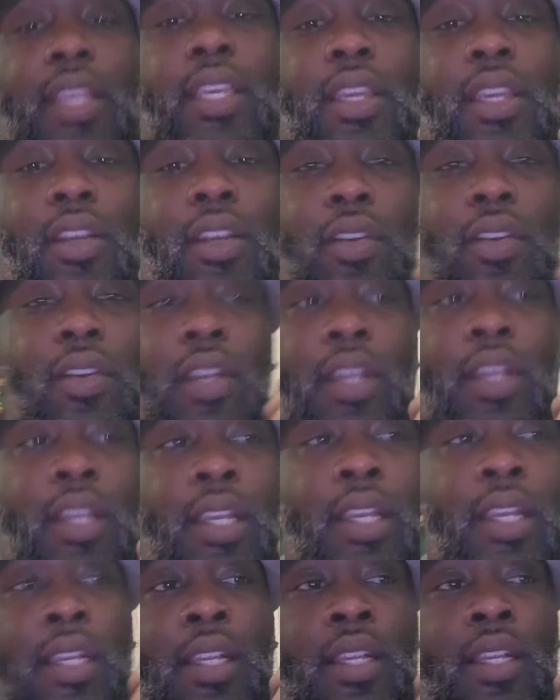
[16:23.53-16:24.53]
gear
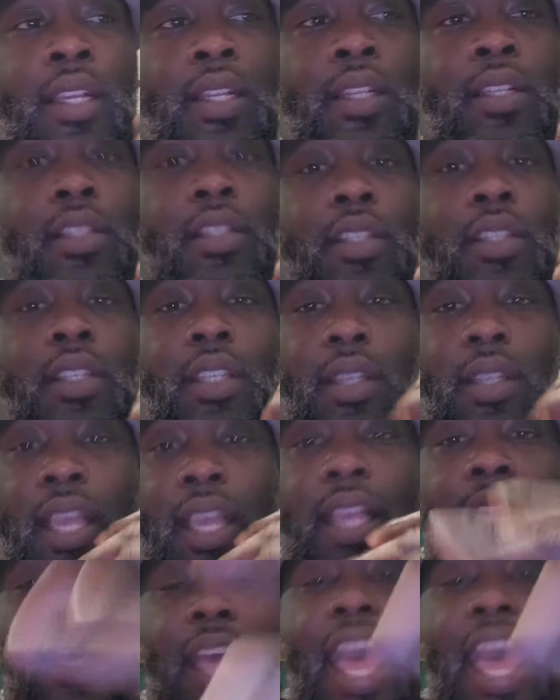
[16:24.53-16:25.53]
to
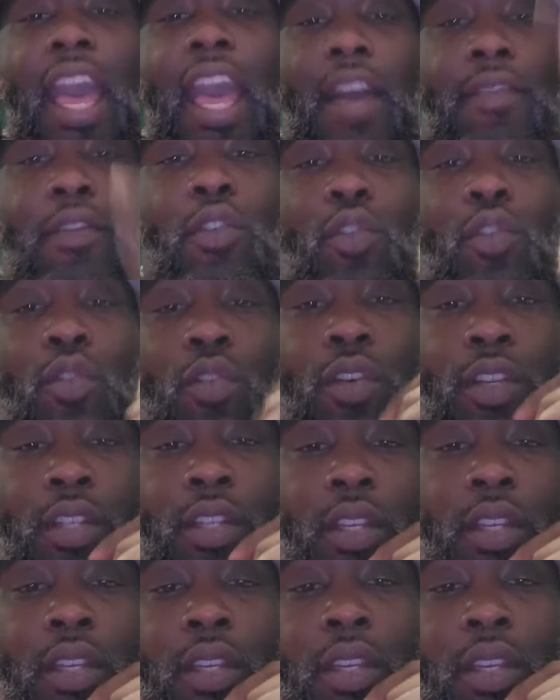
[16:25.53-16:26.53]
have
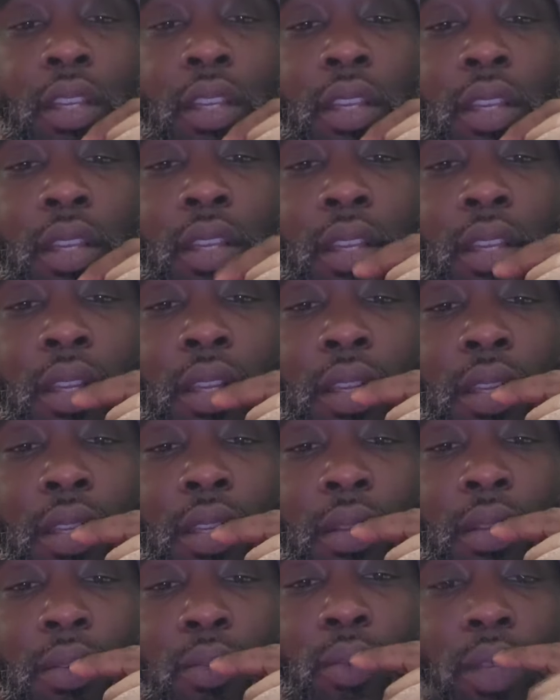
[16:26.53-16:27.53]
on.
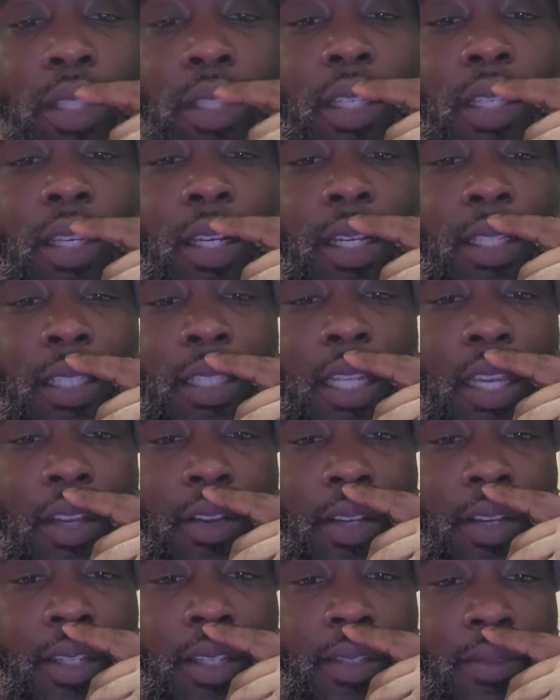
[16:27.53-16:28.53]
What's good,
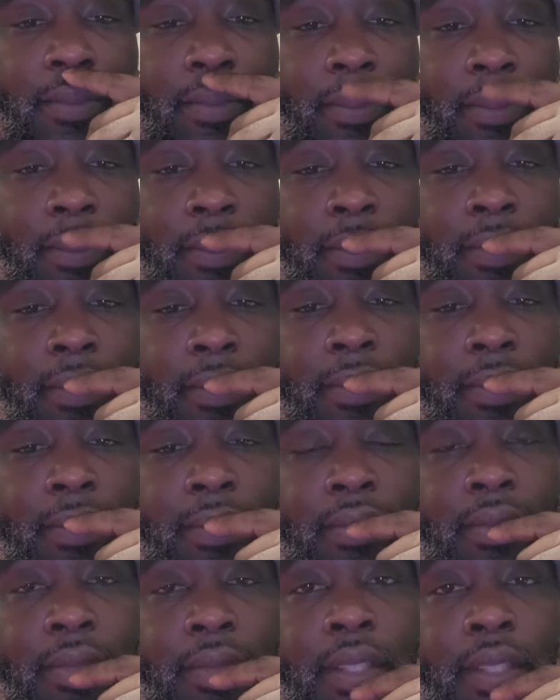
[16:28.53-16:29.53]
Derek?
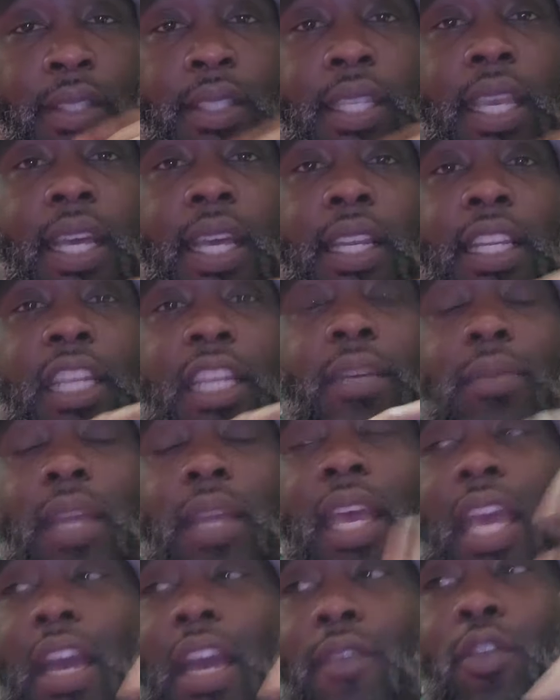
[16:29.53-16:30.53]
Telling him
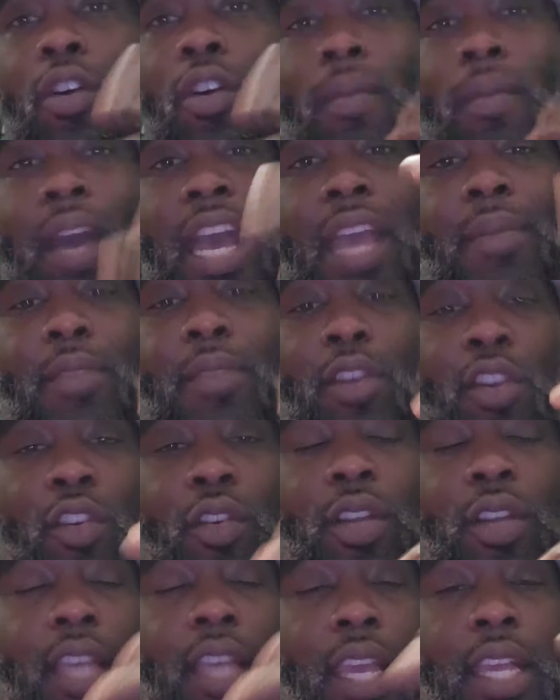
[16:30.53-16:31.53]
to have on Miami
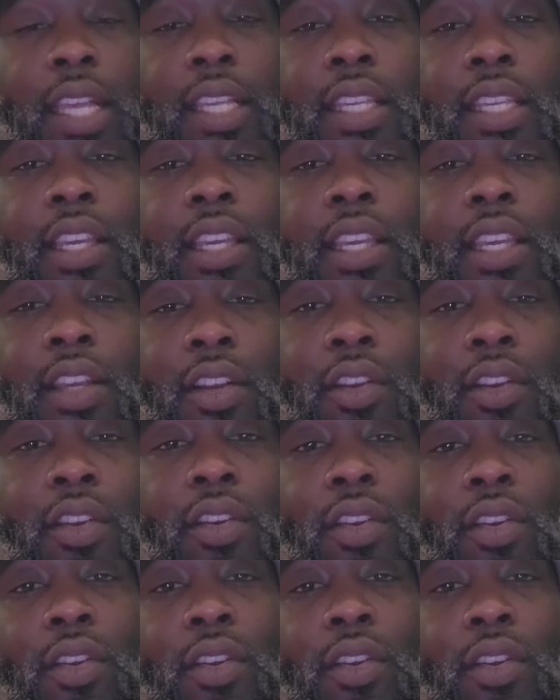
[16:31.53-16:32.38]
Hurricane gear.